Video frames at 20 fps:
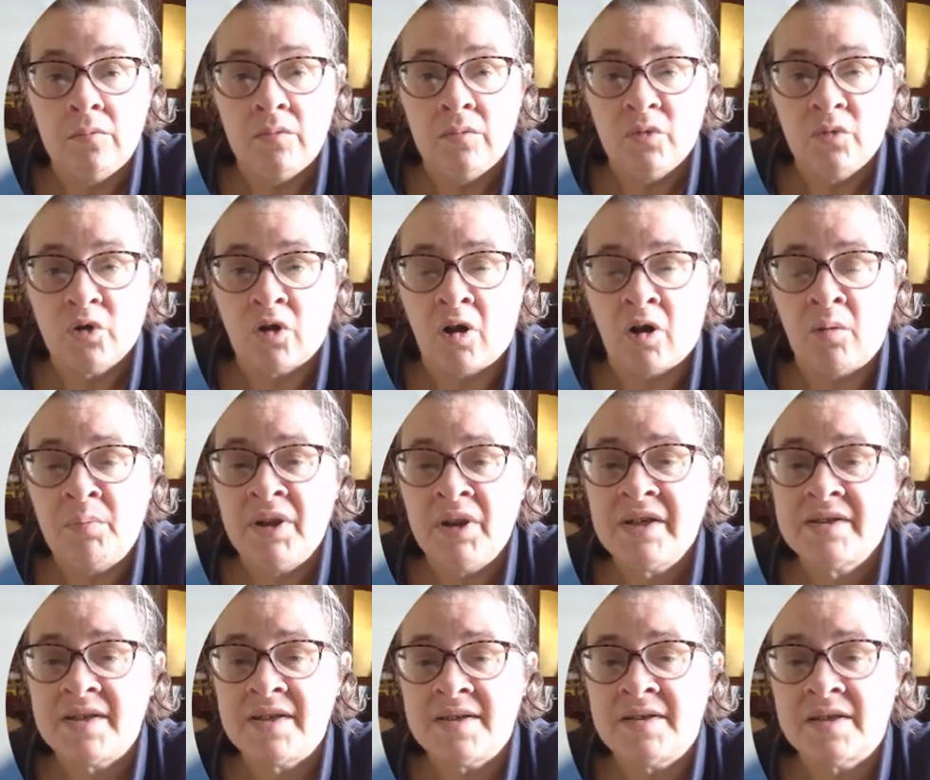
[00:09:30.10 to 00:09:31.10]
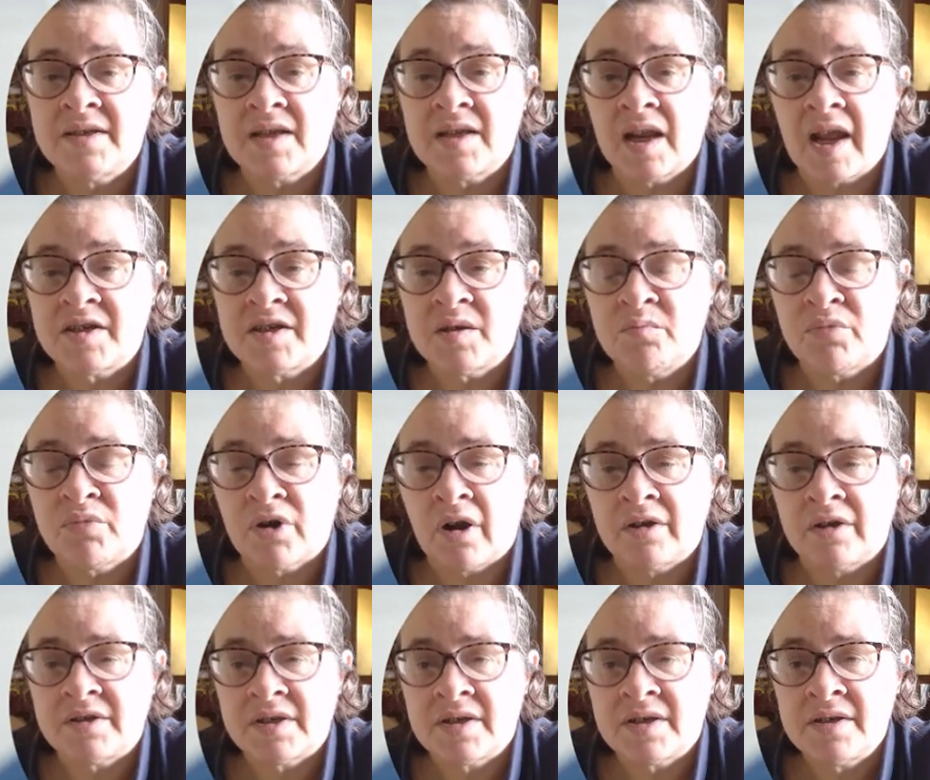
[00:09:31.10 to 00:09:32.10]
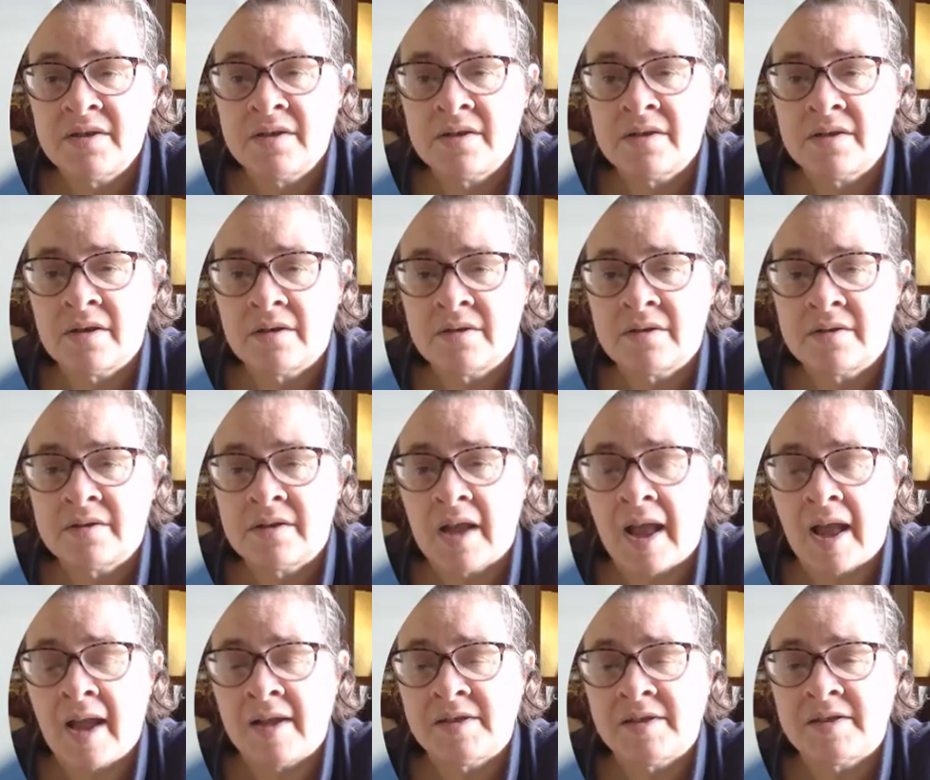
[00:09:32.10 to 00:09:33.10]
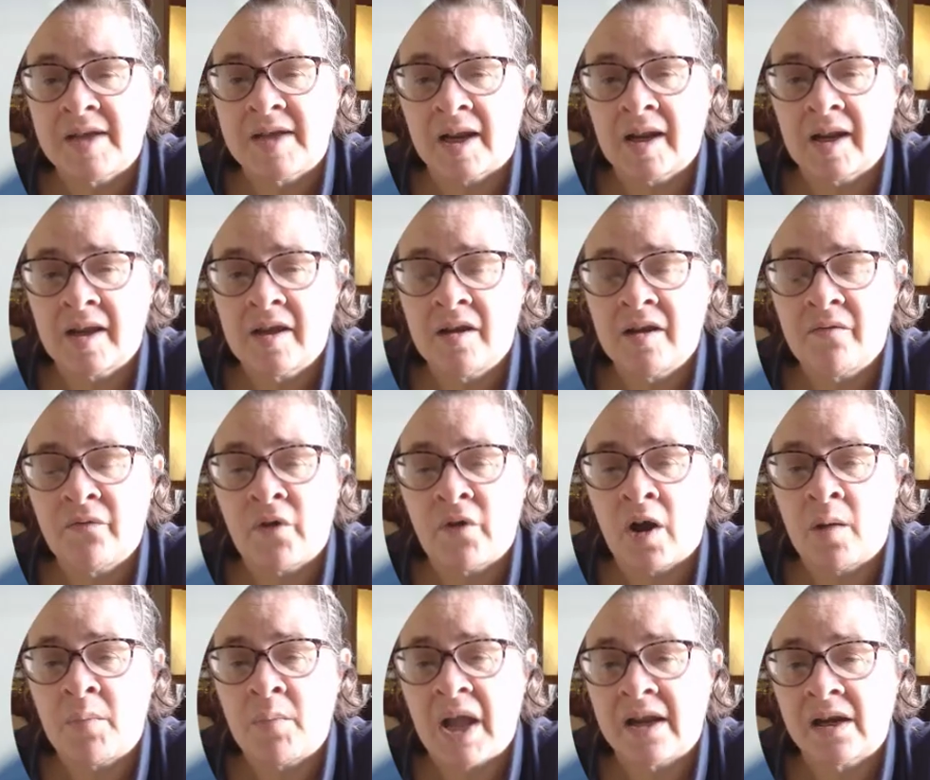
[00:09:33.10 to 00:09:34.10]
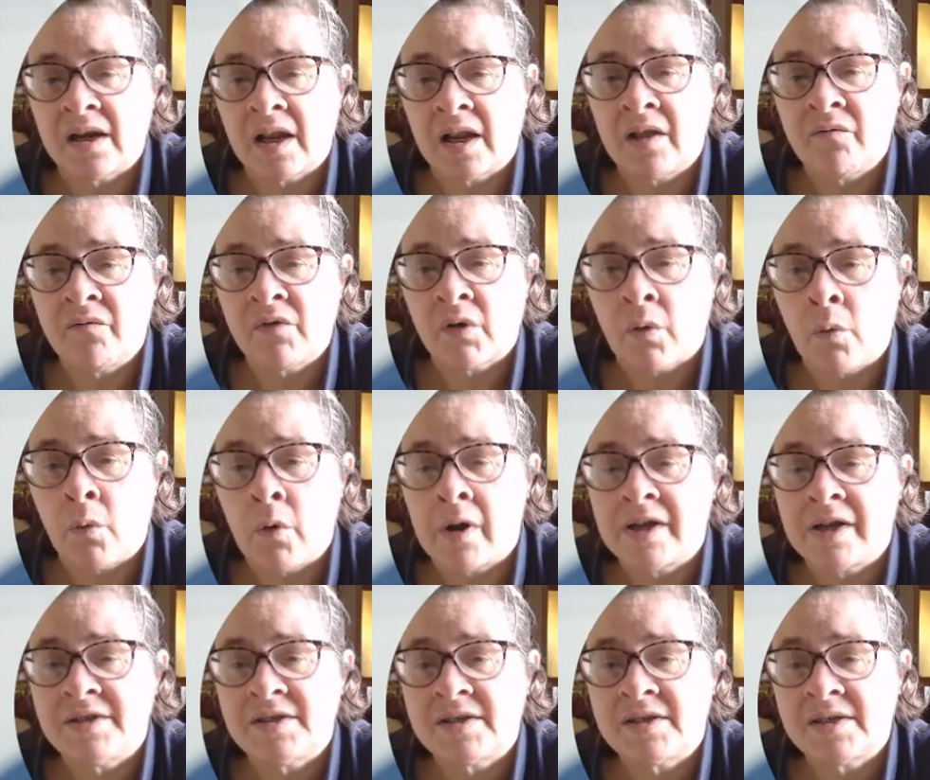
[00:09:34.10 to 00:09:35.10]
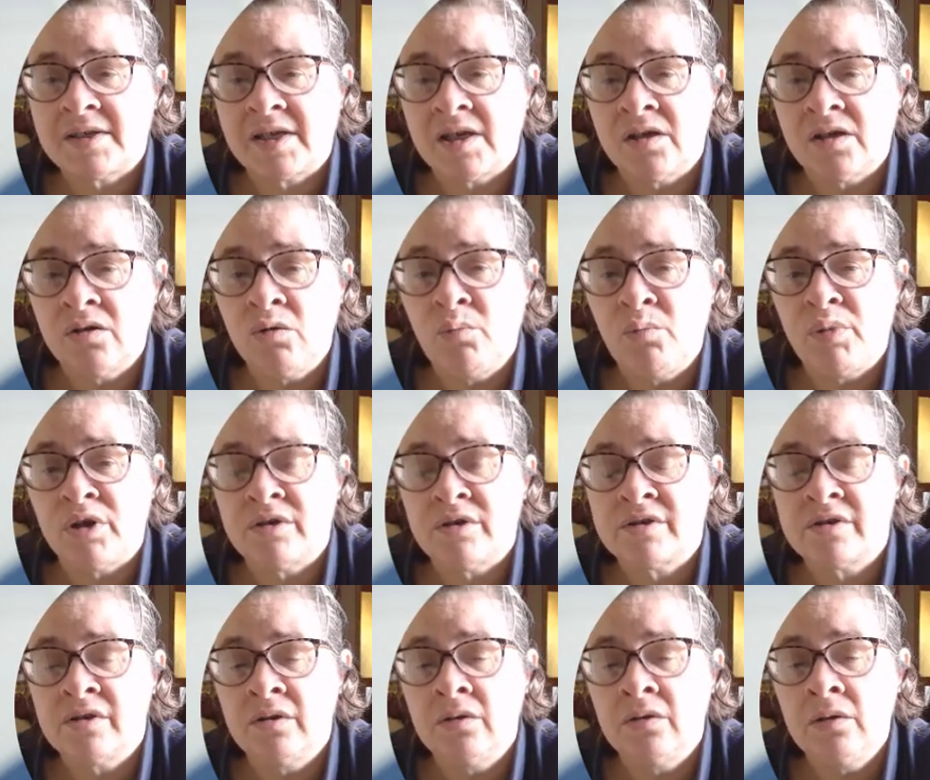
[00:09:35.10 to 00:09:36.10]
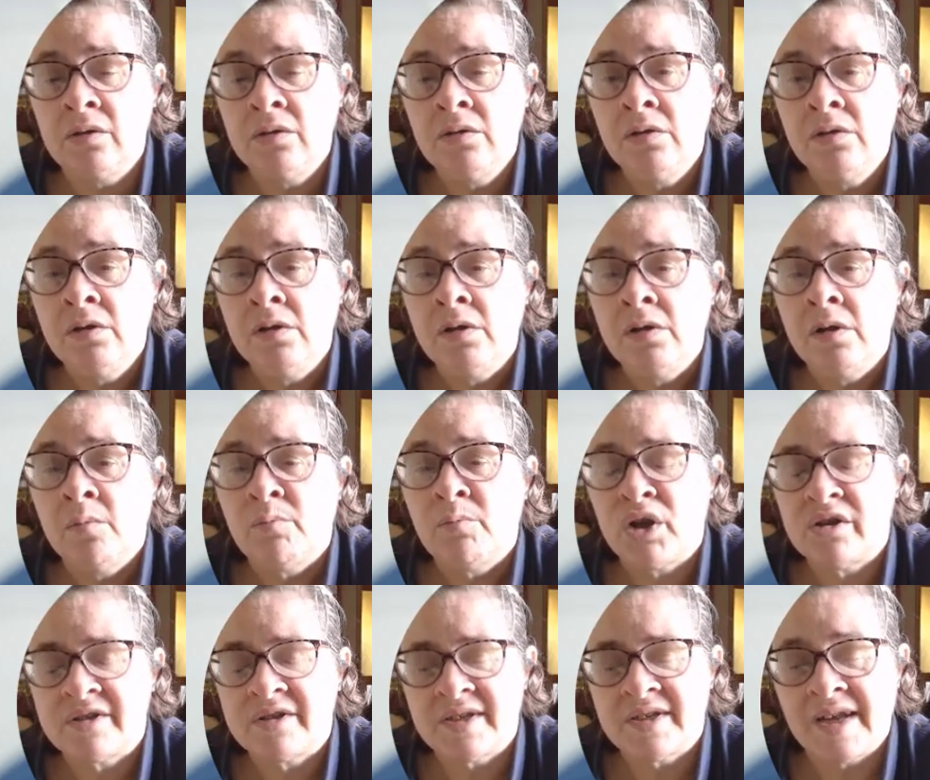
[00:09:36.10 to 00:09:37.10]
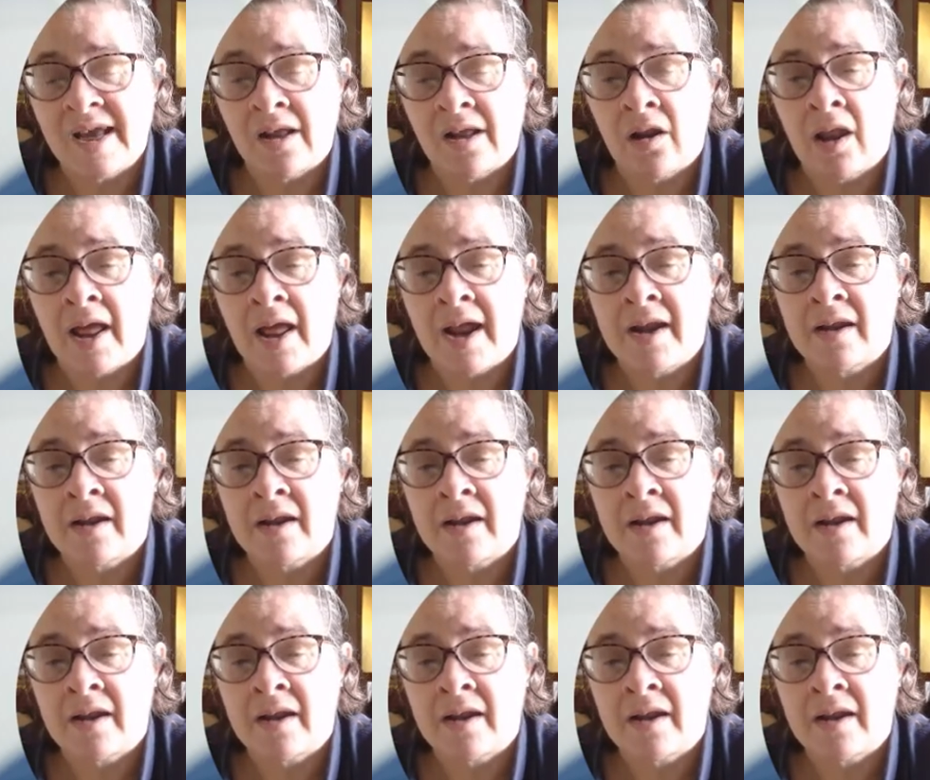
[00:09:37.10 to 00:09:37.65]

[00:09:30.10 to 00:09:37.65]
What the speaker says: Complex installation processes and delicate fibre handling required skilled personnel and